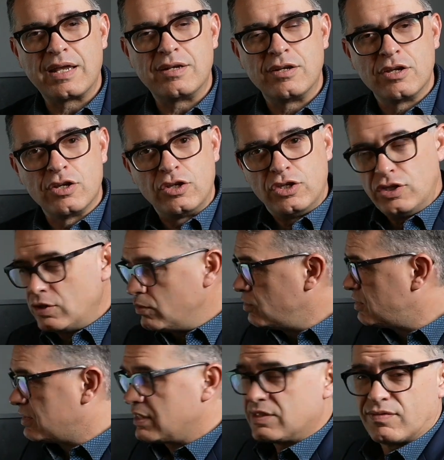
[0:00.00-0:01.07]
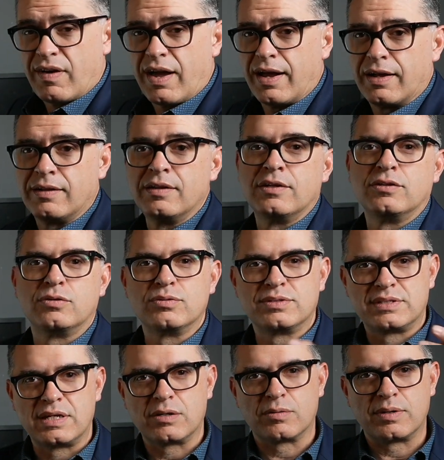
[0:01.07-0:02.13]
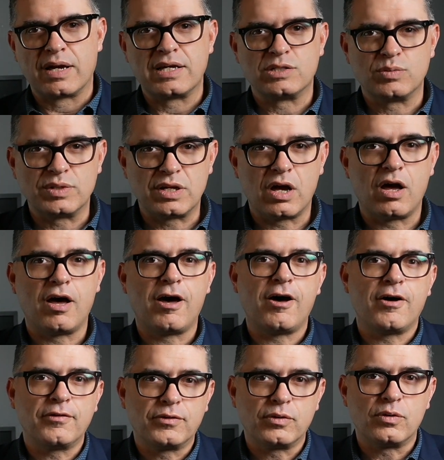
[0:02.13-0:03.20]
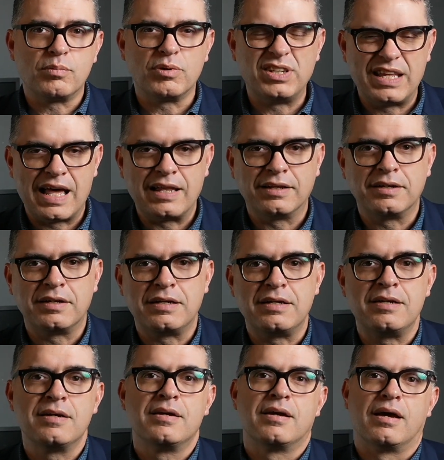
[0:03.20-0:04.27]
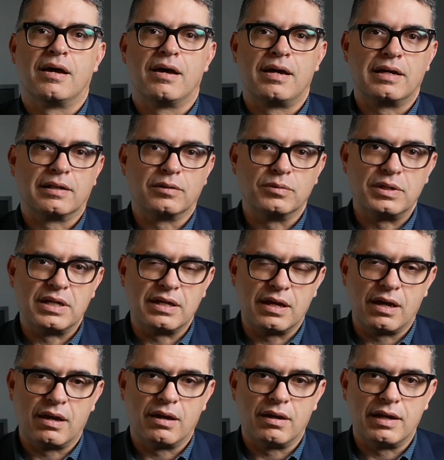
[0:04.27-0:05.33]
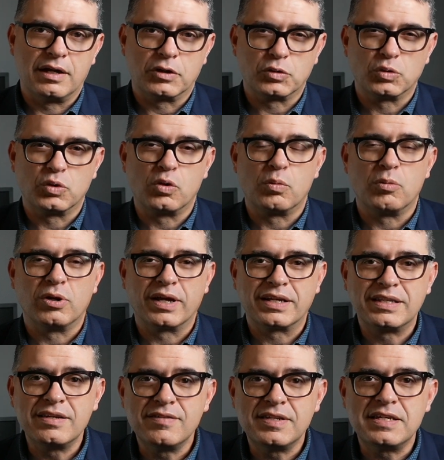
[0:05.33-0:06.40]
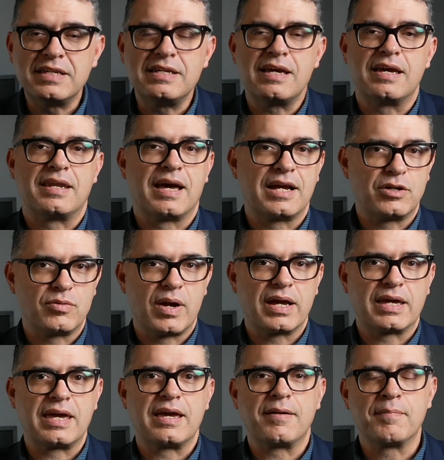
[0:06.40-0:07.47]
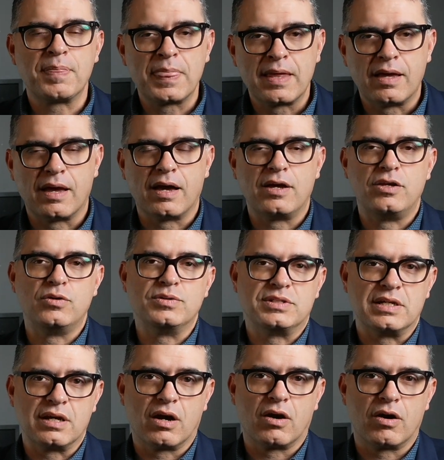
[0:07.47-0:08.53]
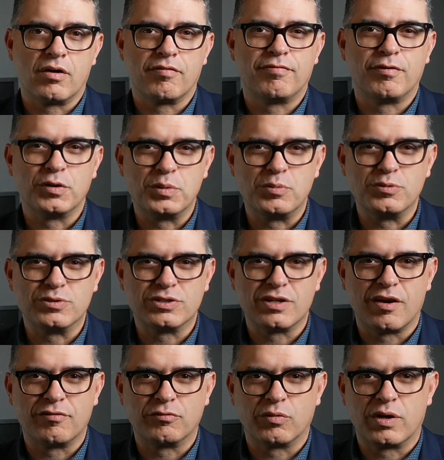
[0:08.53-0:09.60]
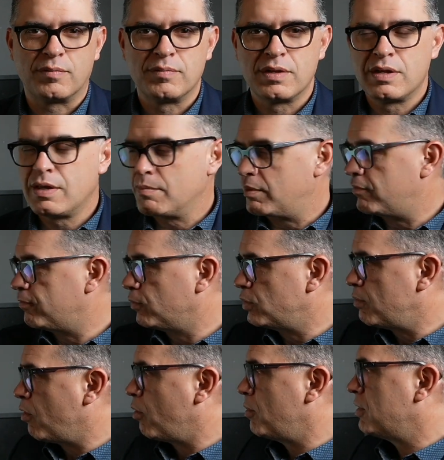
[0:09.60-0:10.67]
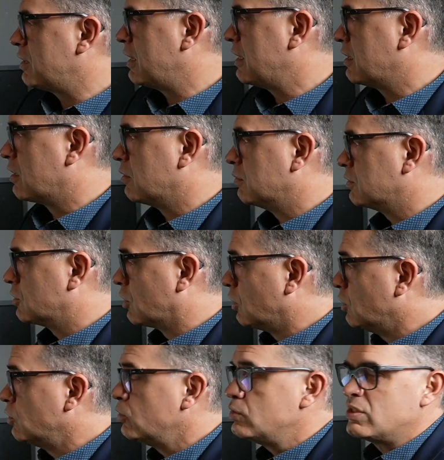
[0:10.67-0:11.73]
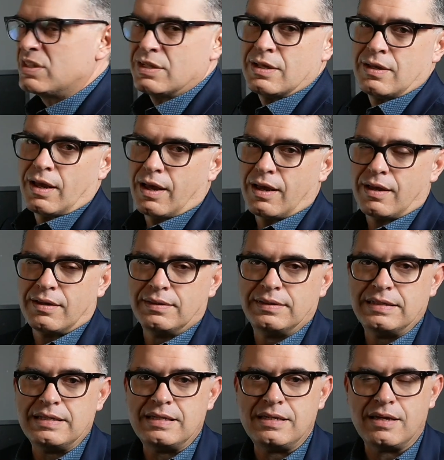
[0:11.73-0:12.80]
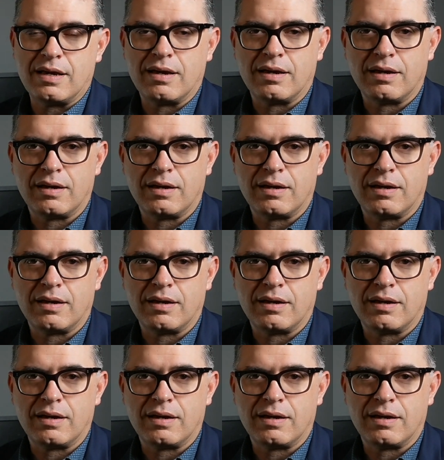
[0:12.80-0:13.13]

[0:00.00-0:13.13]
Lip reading: can use this file to synchronize with other modality, including electrodermal activity and eye tracking using our PhotoBooth software. But for the moment, it concludes the